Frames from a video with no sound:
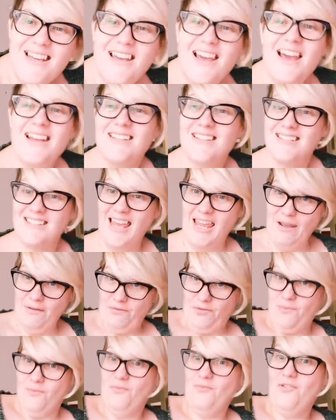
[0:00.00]
and
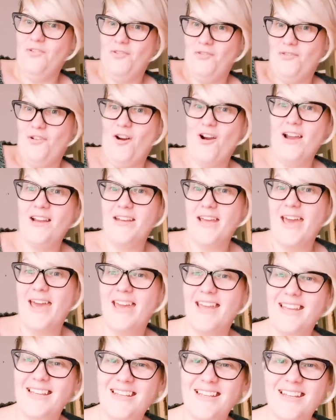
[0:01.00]
save them for
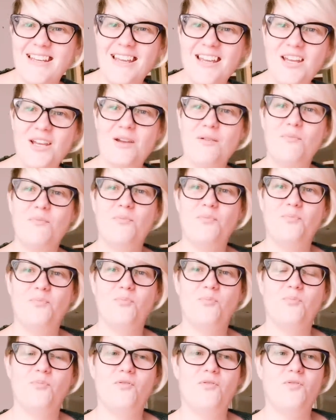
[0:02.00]
Friday
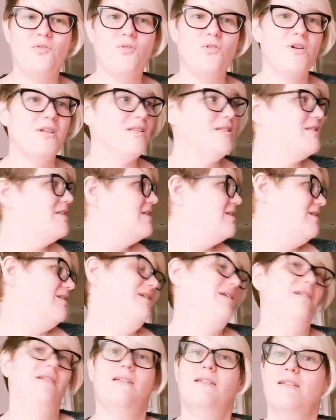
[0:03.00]
for
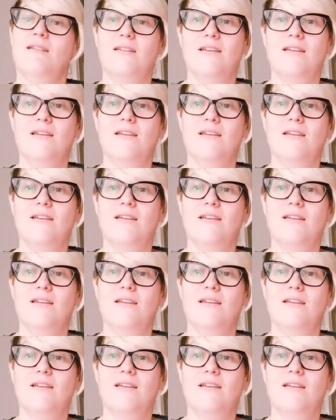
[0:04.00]
insisting